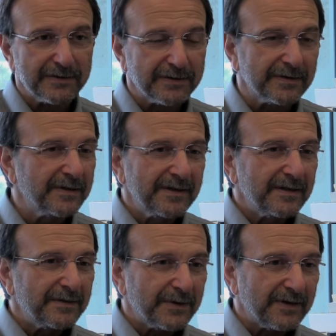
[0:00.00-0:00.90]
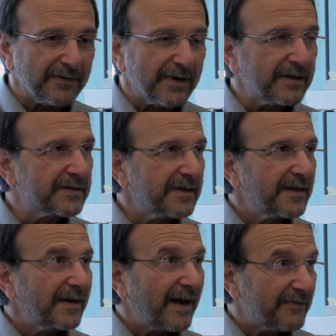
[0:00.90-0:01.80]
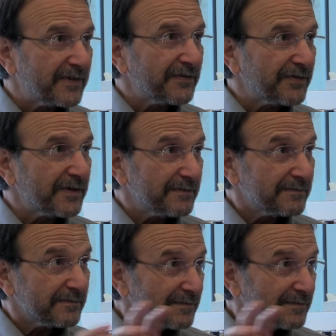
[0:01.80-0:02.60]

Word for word: or whatever else have different